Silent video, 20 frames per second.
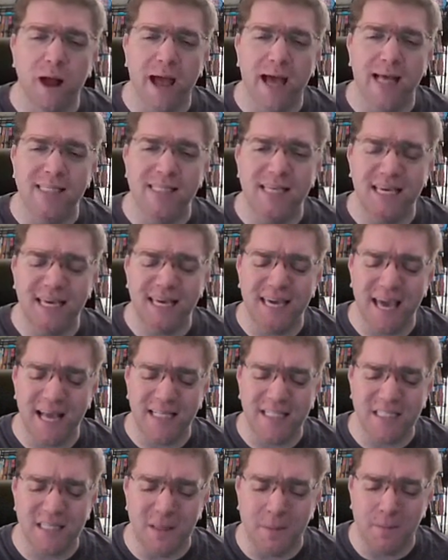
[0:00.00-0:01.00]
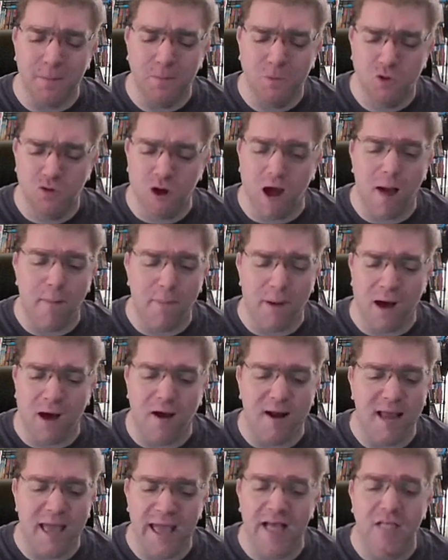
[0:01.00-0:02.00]
as it gets the drop
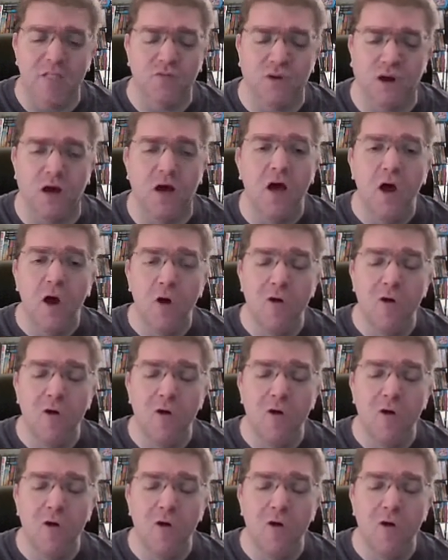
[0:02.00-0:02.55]
on Ezra,